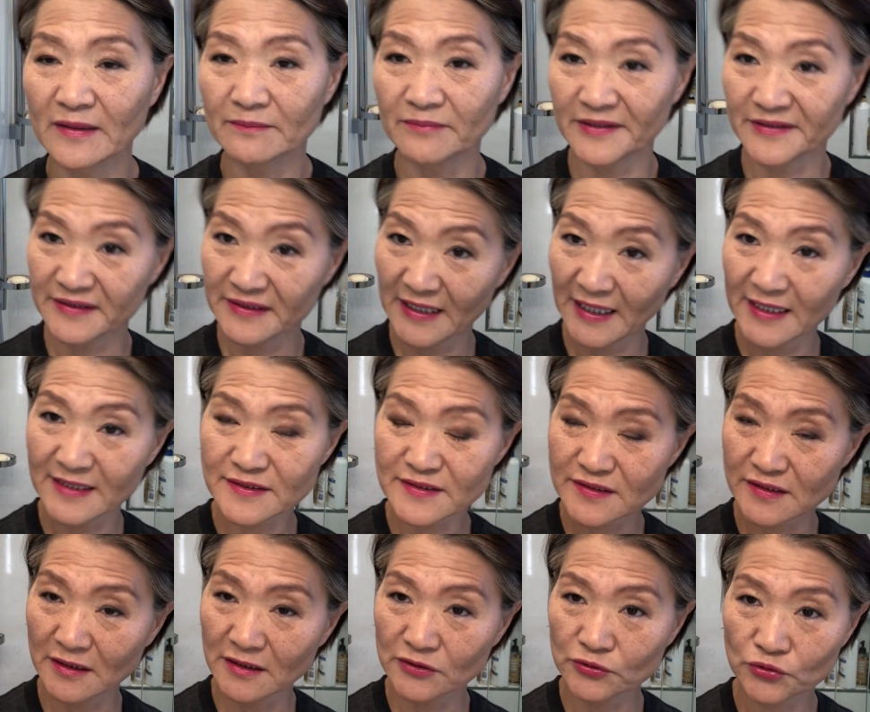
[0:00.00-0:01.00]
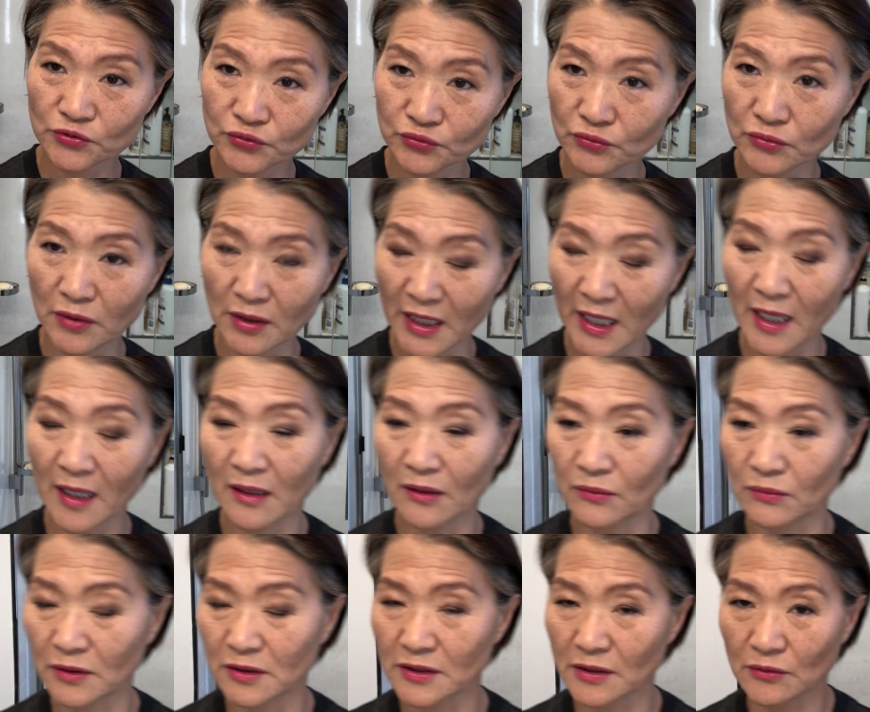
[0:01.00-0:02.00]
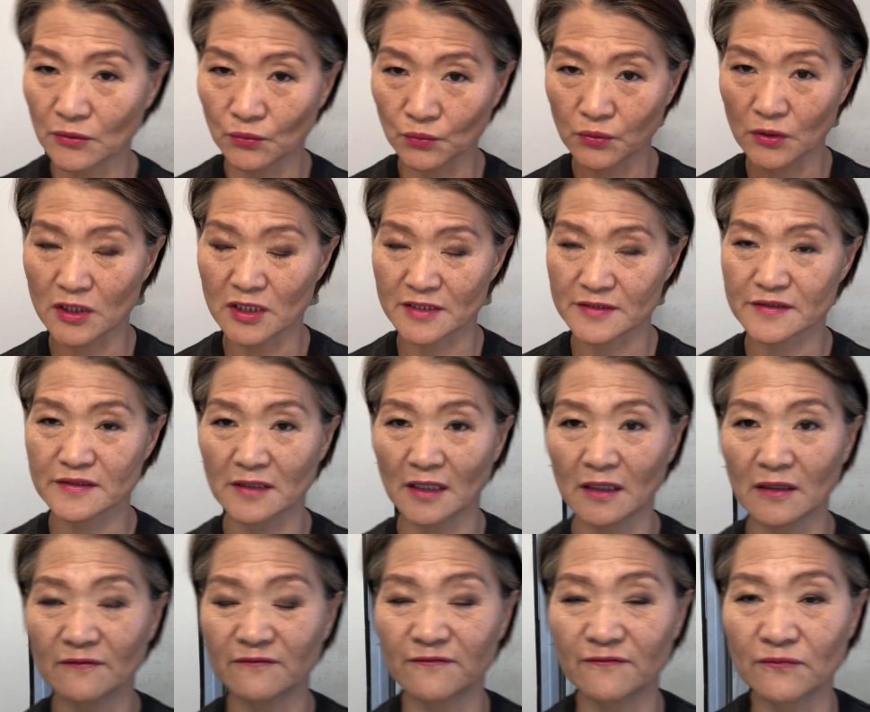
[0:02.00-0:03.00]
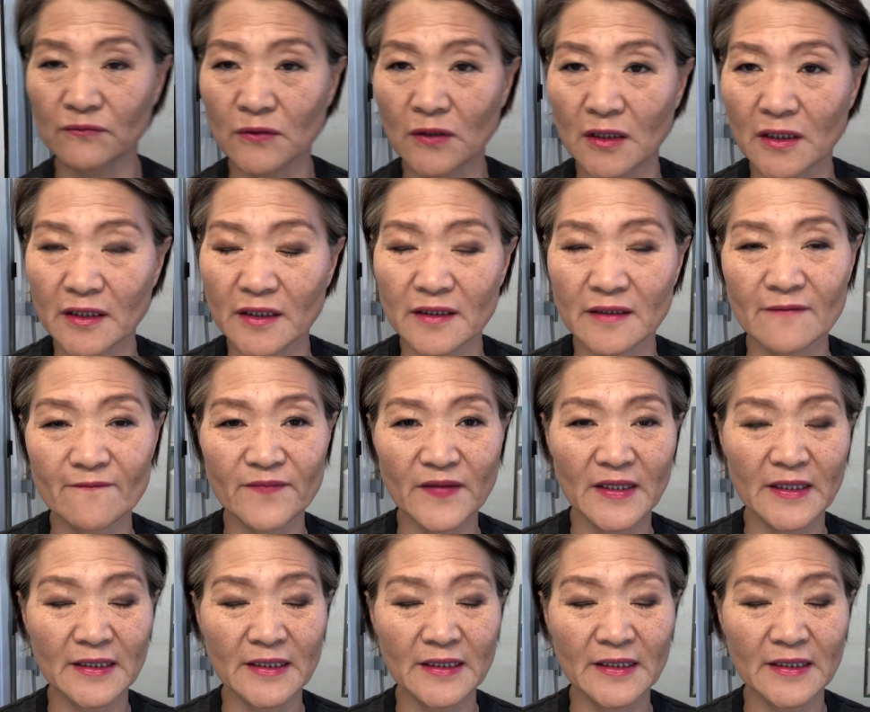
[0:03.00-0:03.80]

But that's a 2 hour worth of work.